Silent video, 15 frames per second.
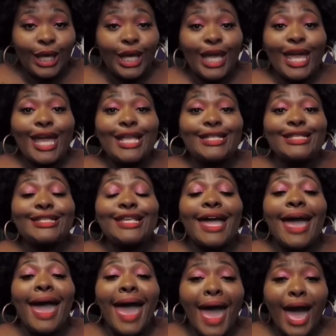It's
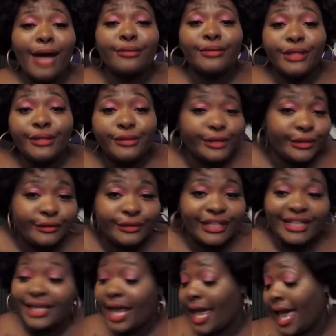how you do
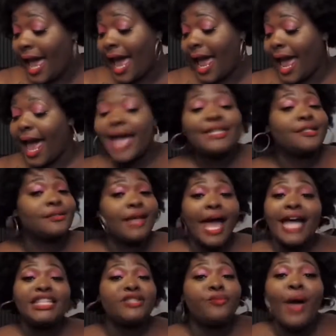it.
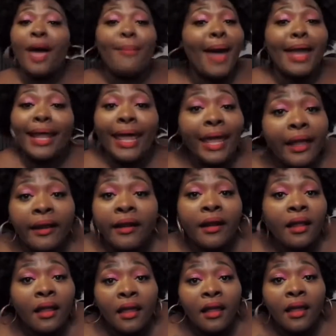I swear, buddy.
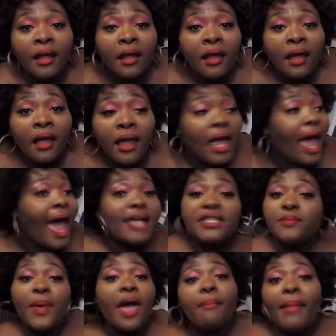
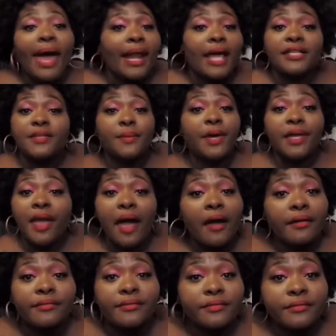I swear,
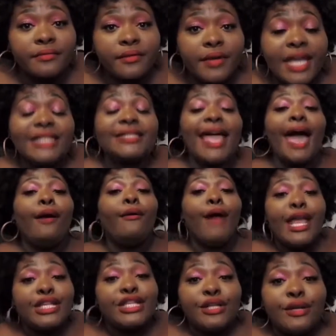y'all. It's not
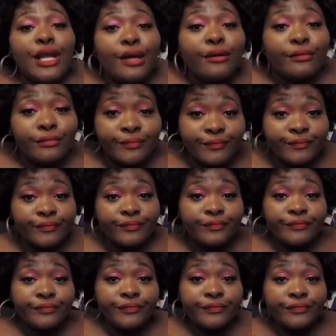what you do.
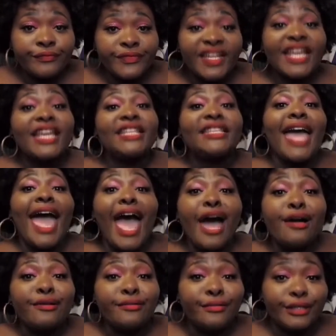It's
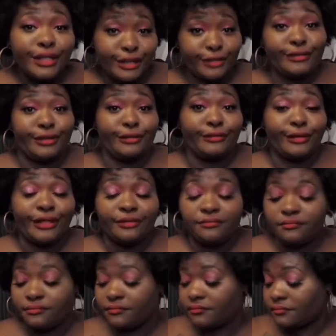how you do it.
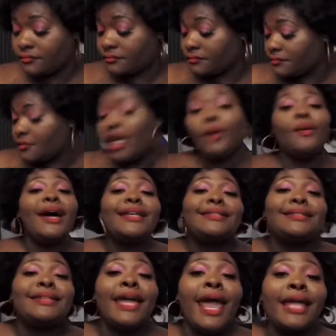
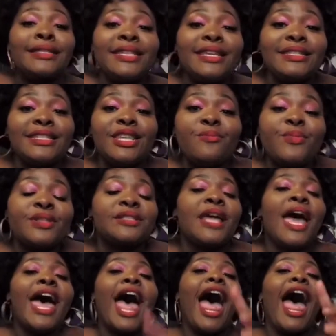What's TT Sippers?
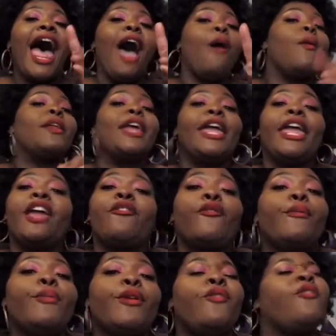I want to hear
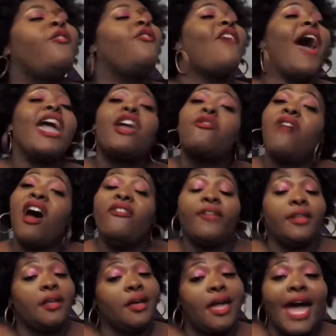from you. Fire off
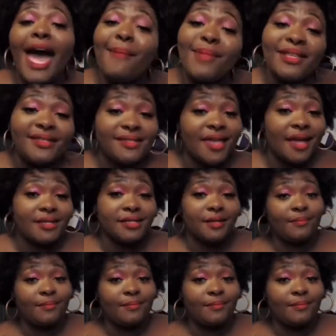in the comment section